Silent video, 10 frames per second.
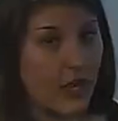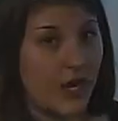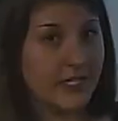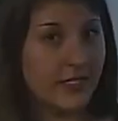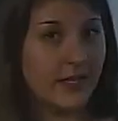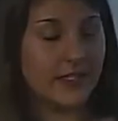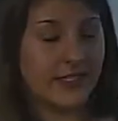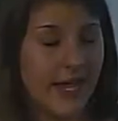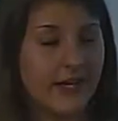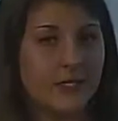the
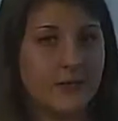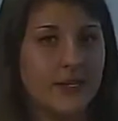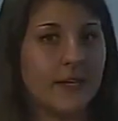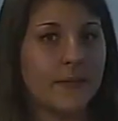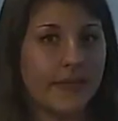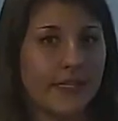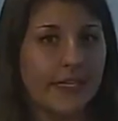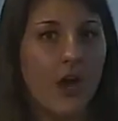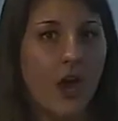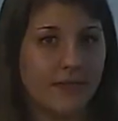tire should be
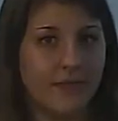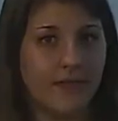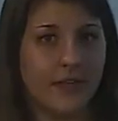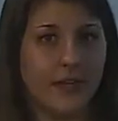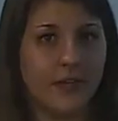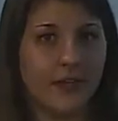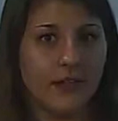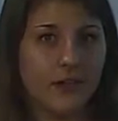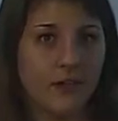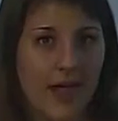completely off of the
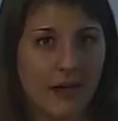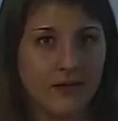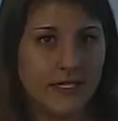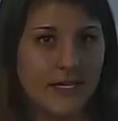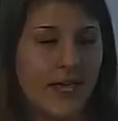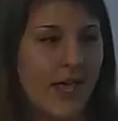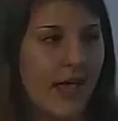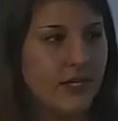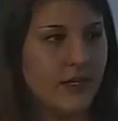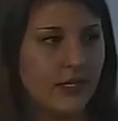ground,
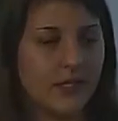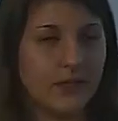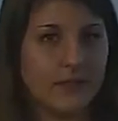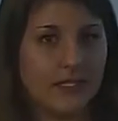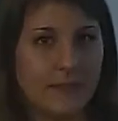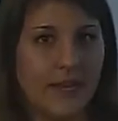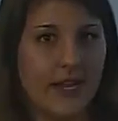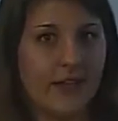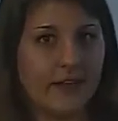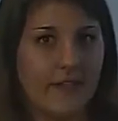and you could spin
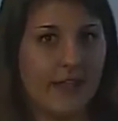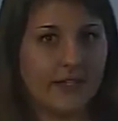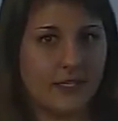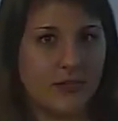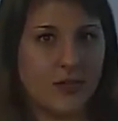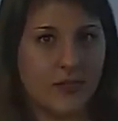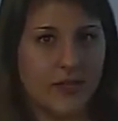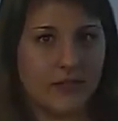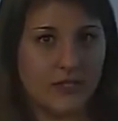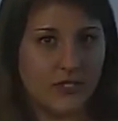it, and that's how you know
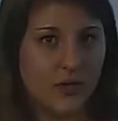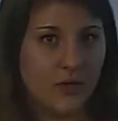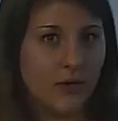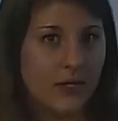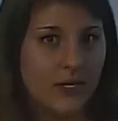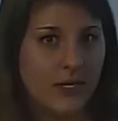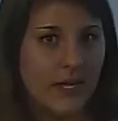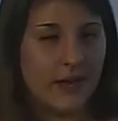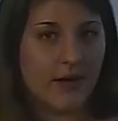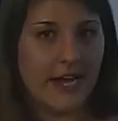that there's no
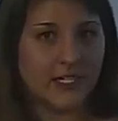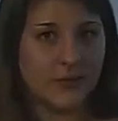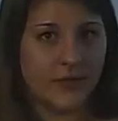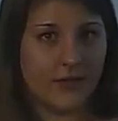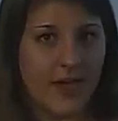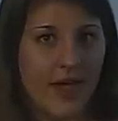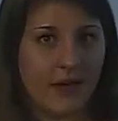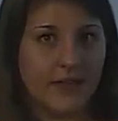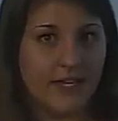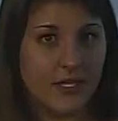interaction with the
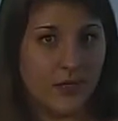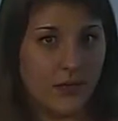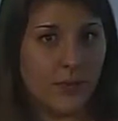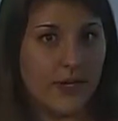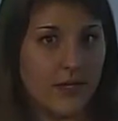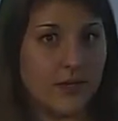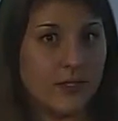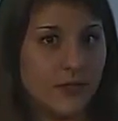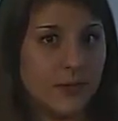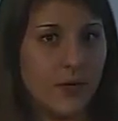ground, that when you
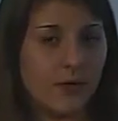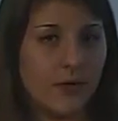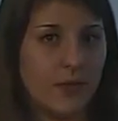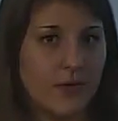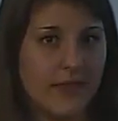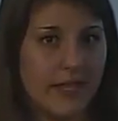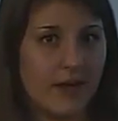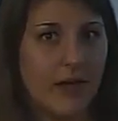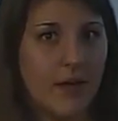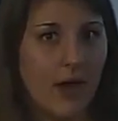do go to remove it,
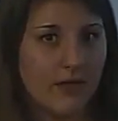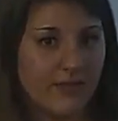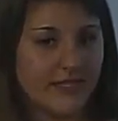that'll come off